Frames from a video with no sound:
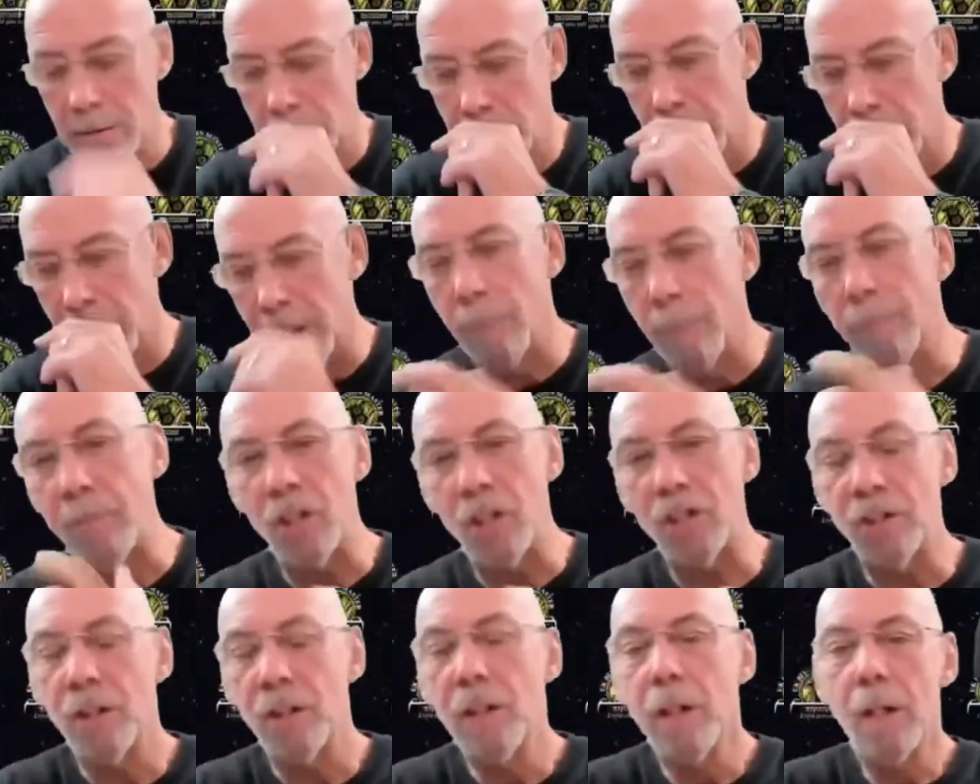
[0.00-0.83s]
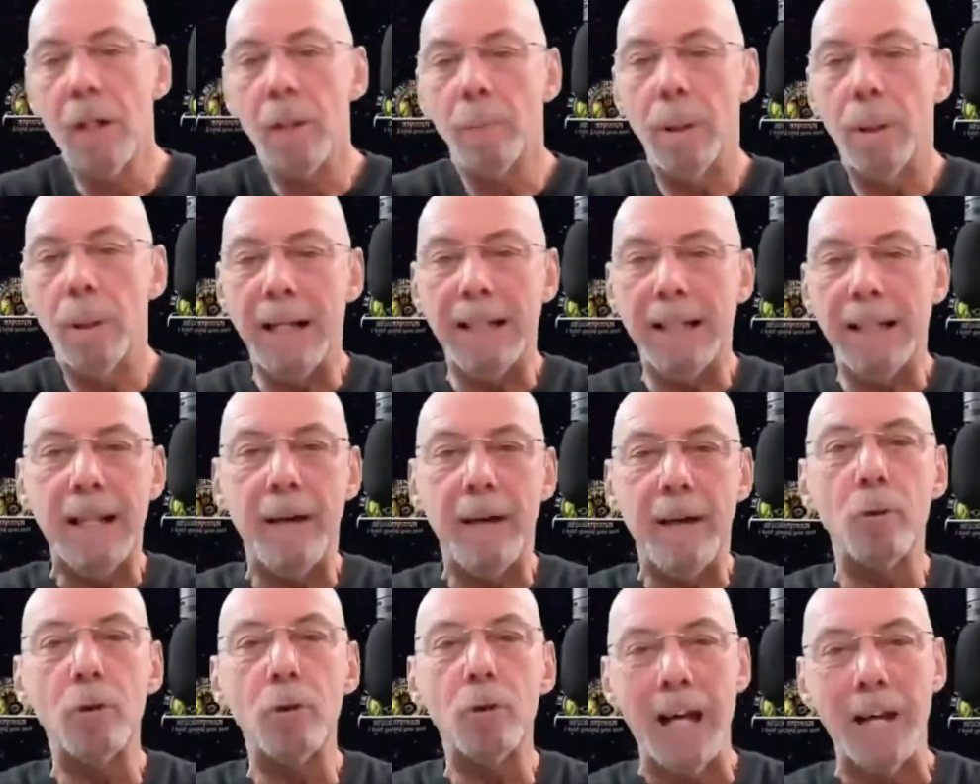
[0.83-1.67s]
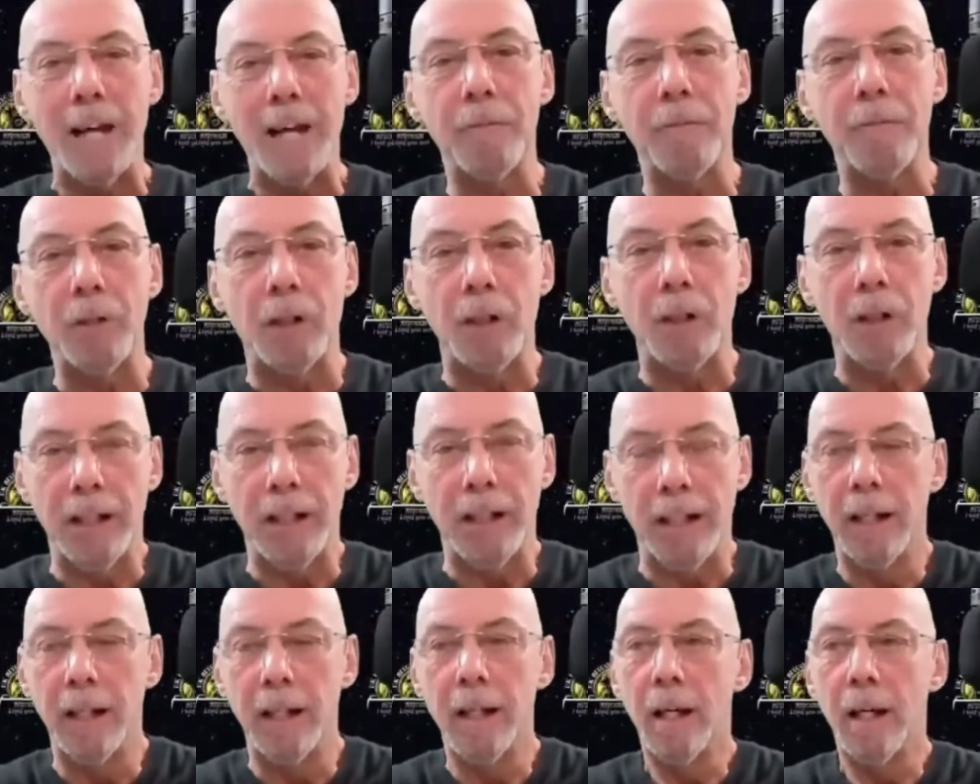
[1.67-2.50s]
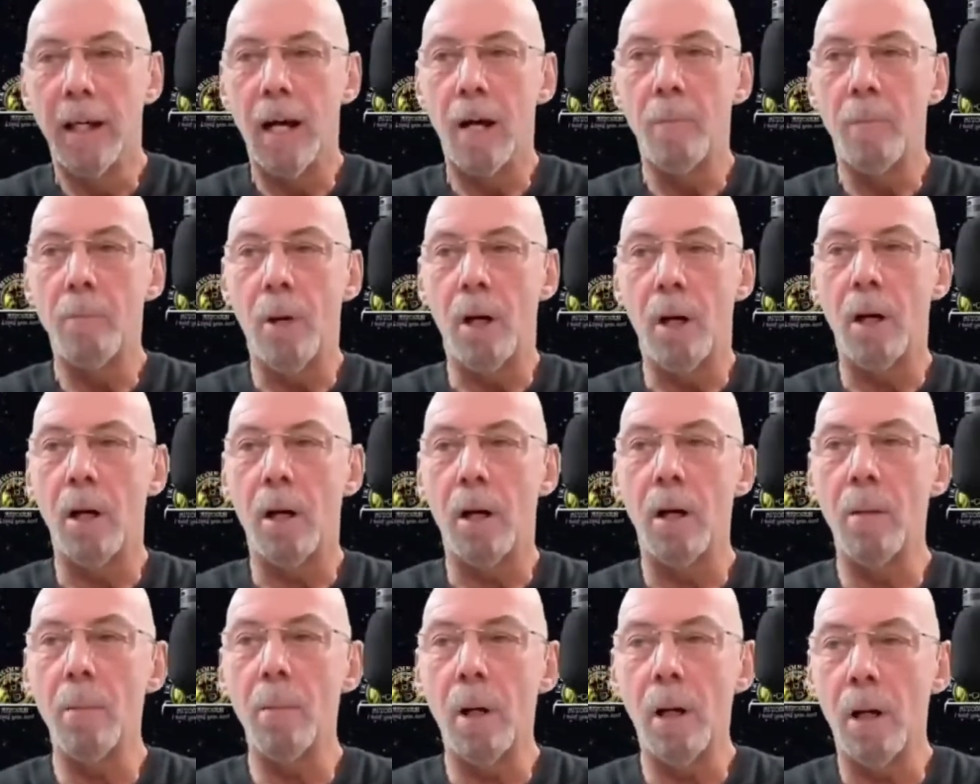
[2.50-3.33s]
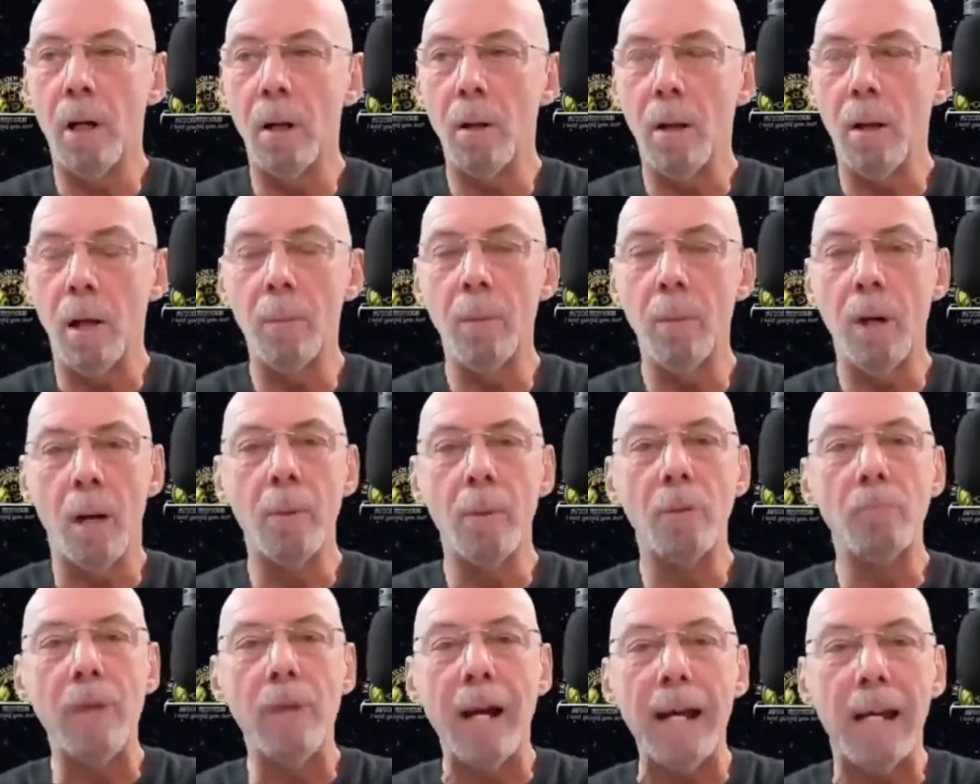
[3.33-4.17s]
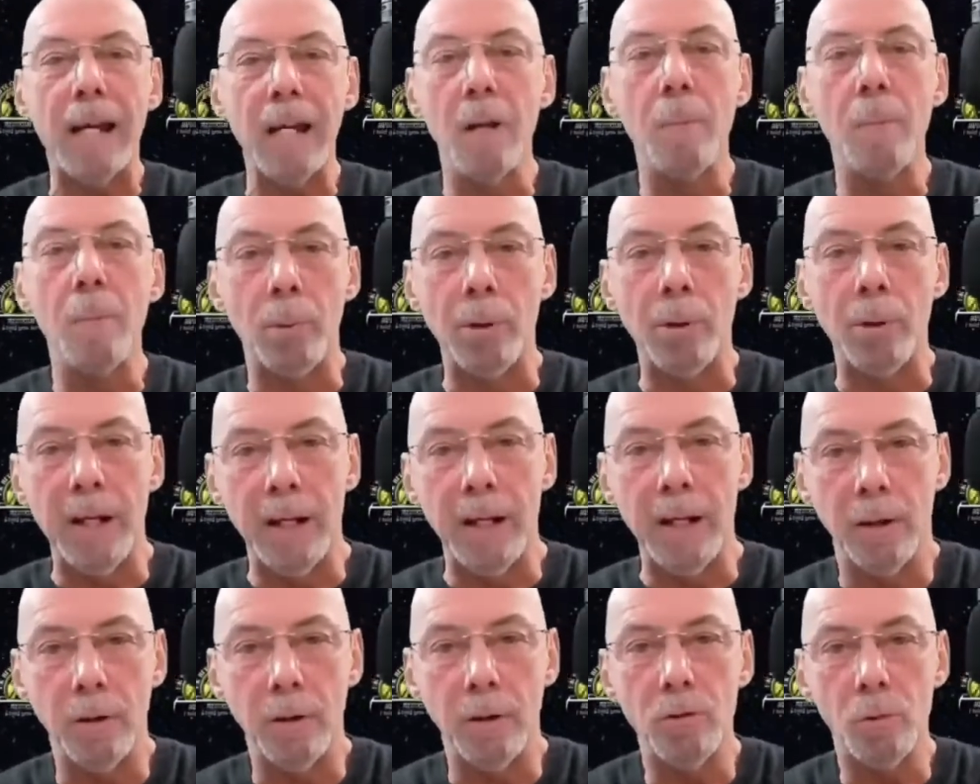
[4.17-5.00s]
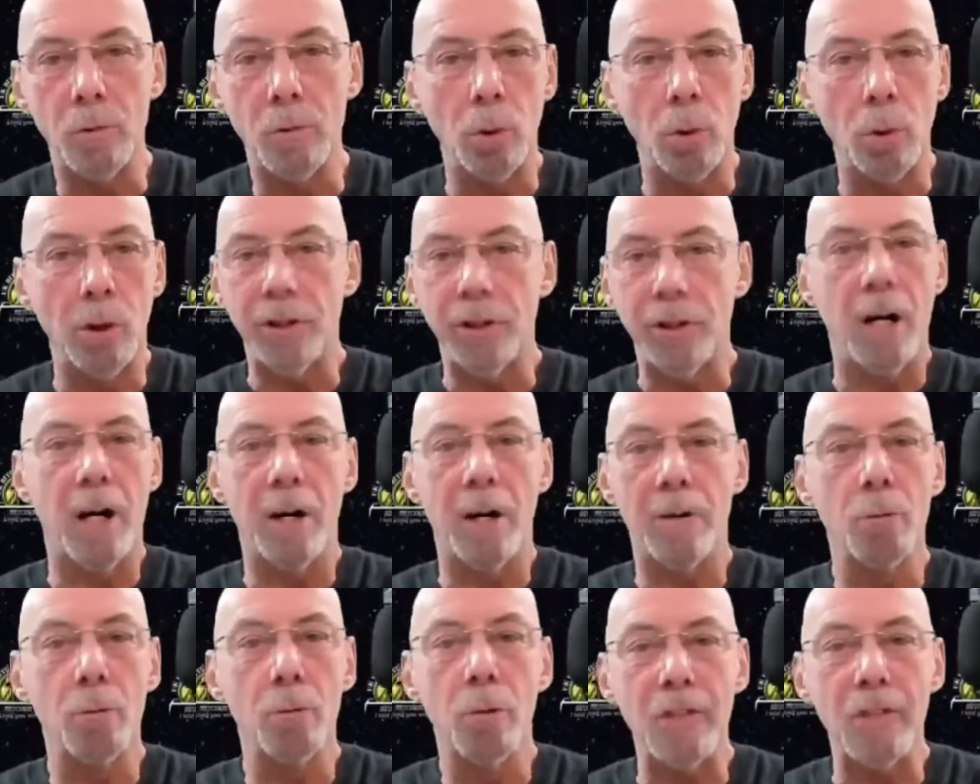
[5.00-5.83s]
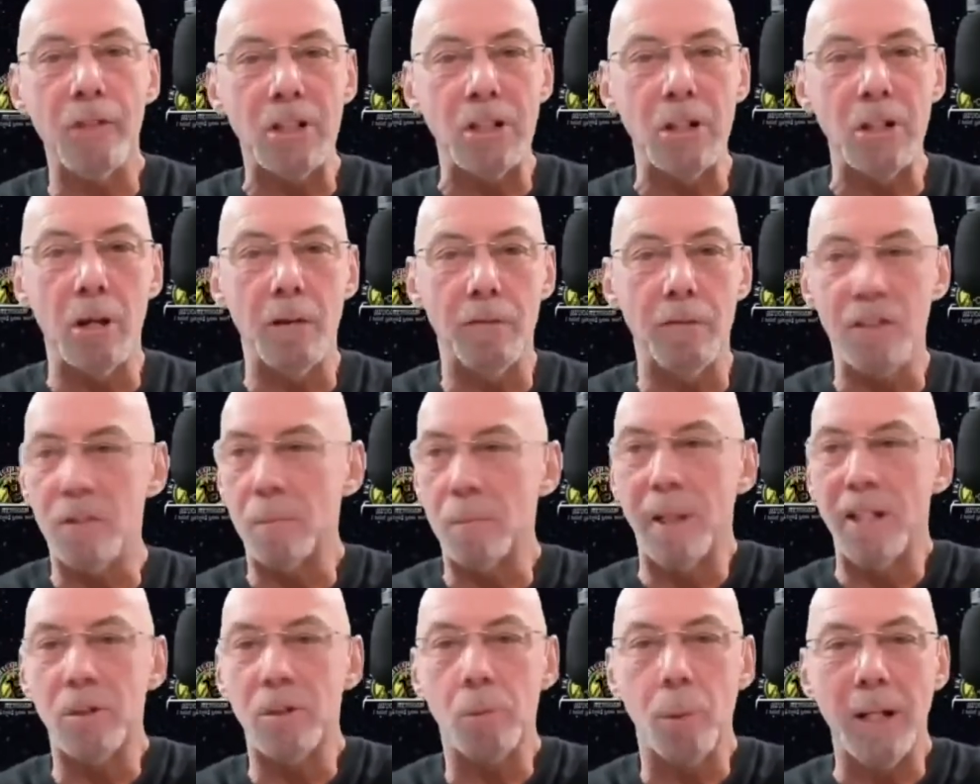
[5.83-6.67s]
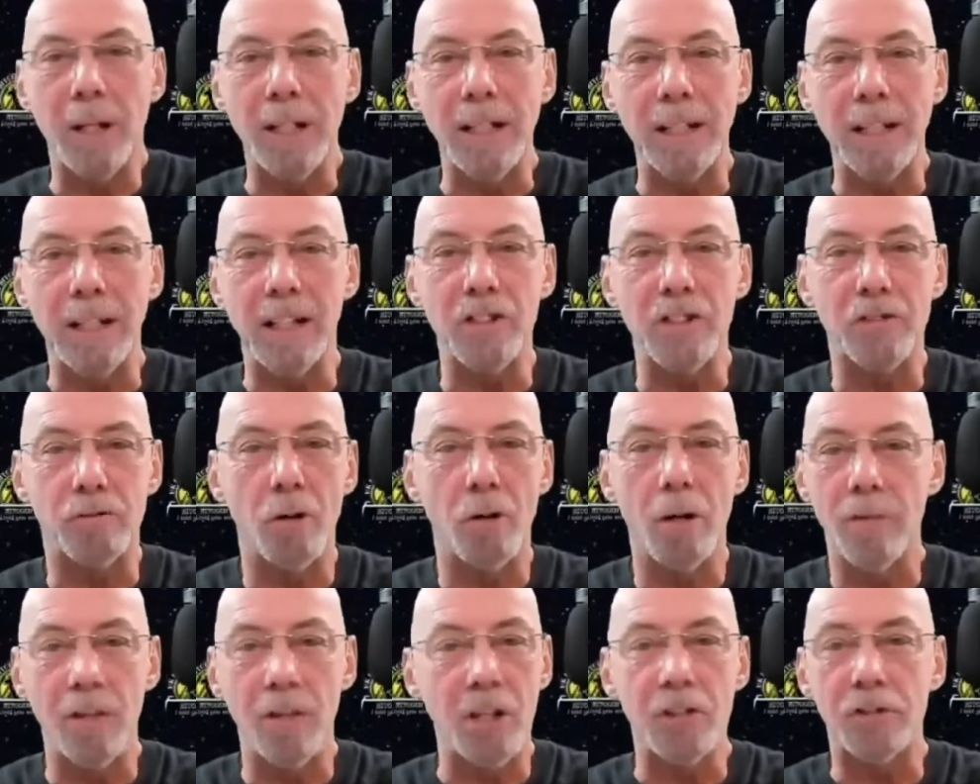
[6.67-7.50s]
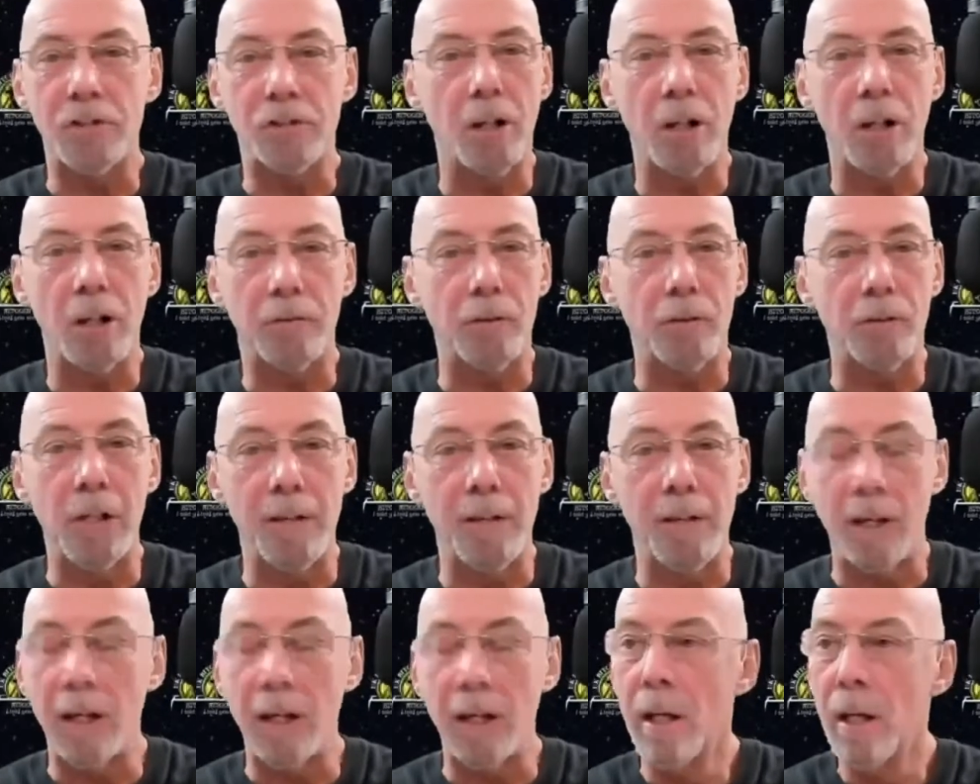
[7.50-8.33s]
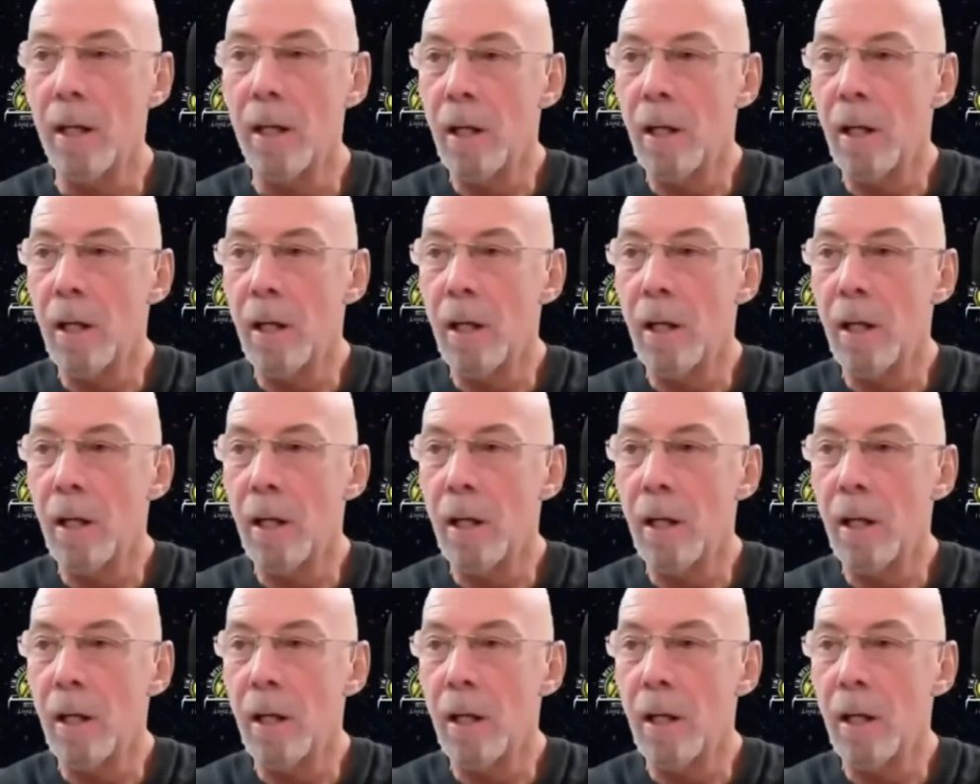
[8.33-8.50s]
and I'm just playing devil's advocate here. Um, I, am yep. am I'm a regular Brit who's worked hard all of his life. Yep. I spent 20 years driving a truck for a living.